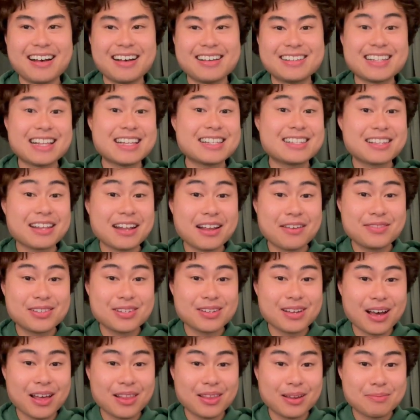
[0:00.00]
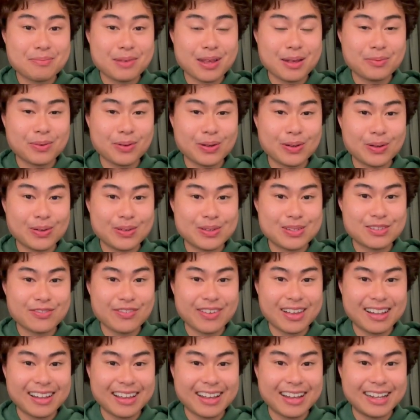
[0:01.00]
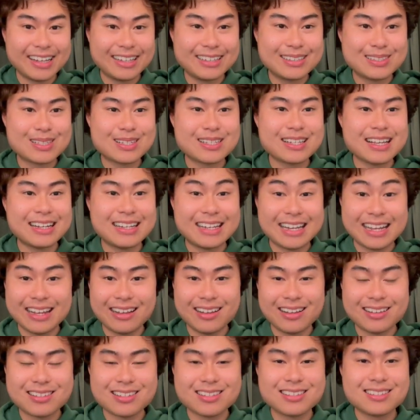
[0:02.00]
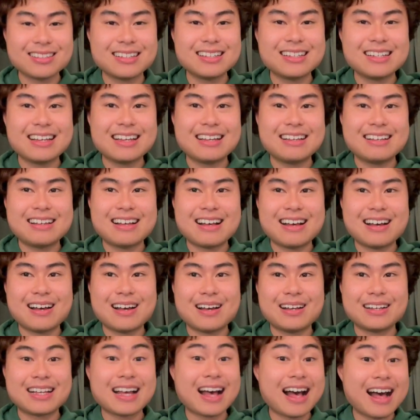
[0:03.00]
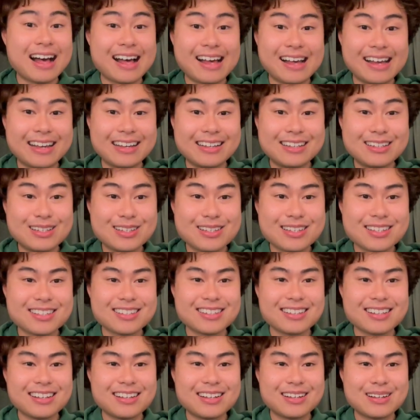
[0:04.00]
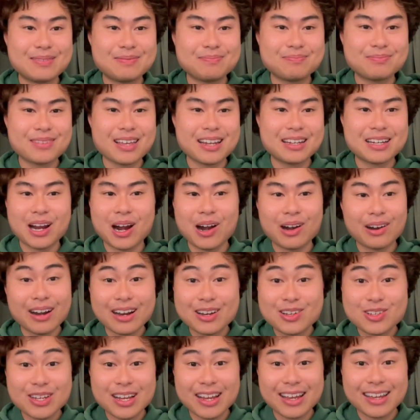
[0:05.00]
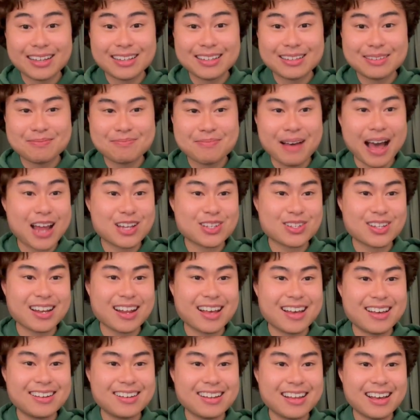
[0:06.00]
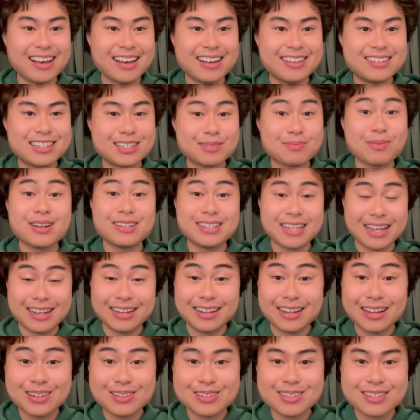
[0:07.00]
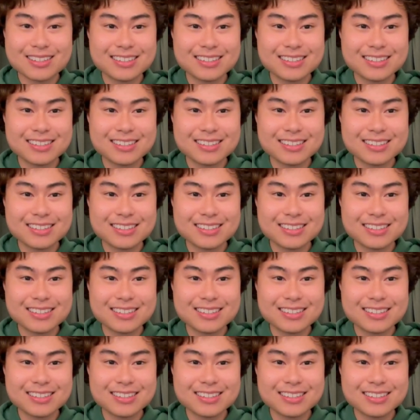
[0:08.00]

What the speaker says: sensitive to other people's feelings and needs, kind, encouraging, passionate, and spontaneous.